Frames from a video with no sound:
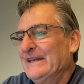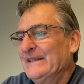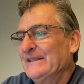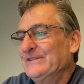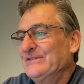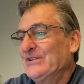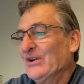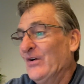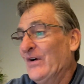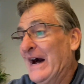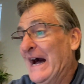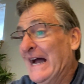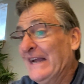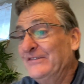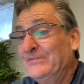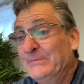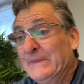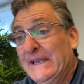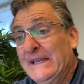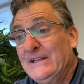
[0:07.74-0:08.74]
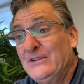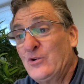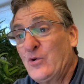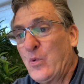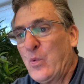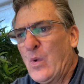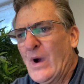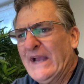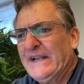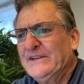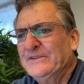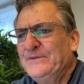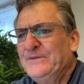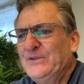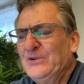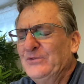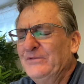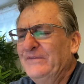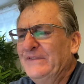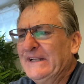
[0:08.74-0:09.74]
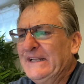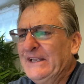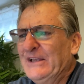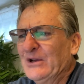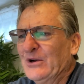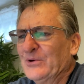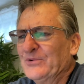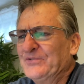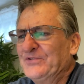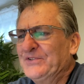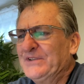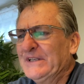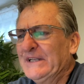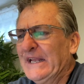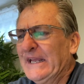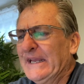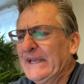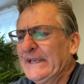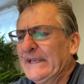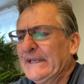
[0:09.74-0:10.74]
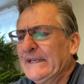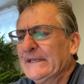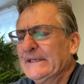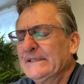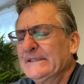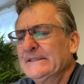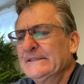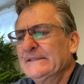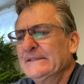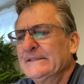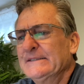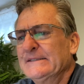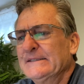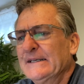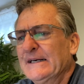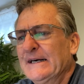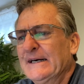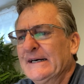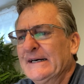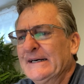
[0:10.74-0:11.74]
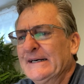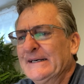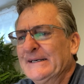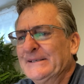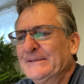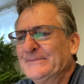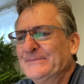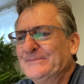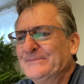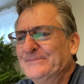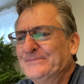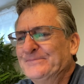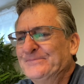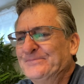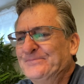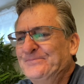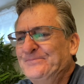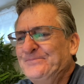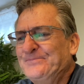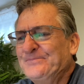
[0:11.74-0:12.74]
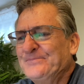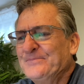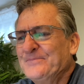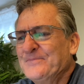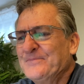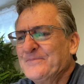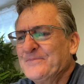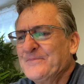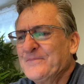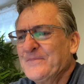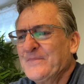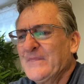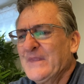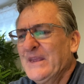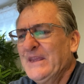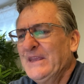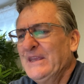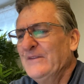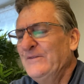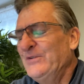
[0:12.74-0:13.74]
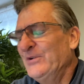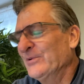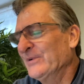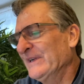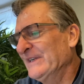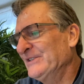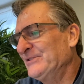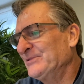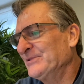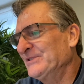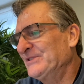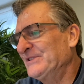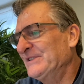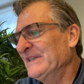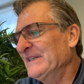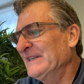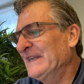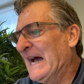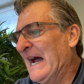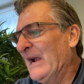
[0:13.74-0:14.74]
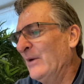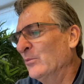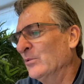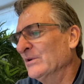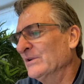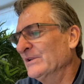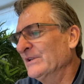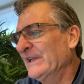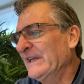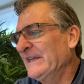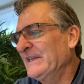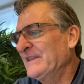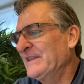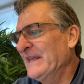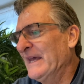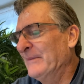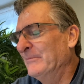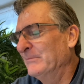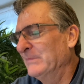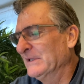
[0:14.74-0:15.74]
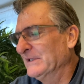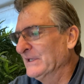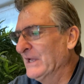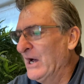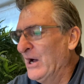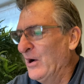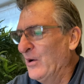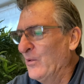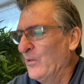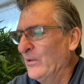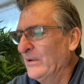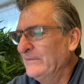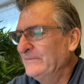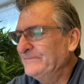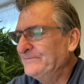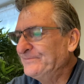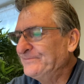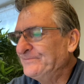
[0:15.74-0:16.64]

So I've made quite a few videos today. Um, if you're interested, I will link them below.